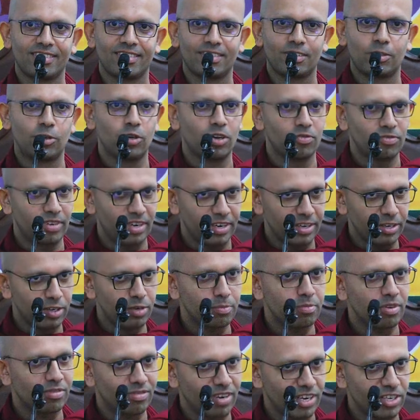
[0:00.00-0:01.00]
You are very
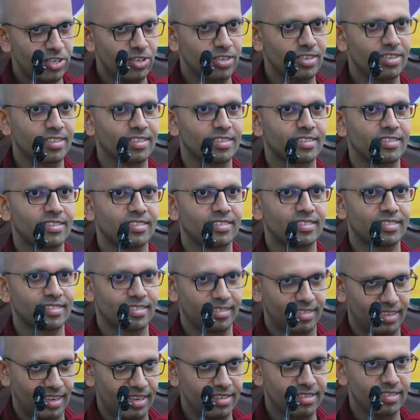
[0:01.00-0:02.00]
good professionals,
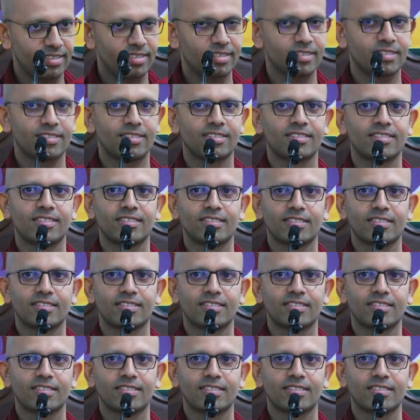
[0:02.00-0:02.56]
yes.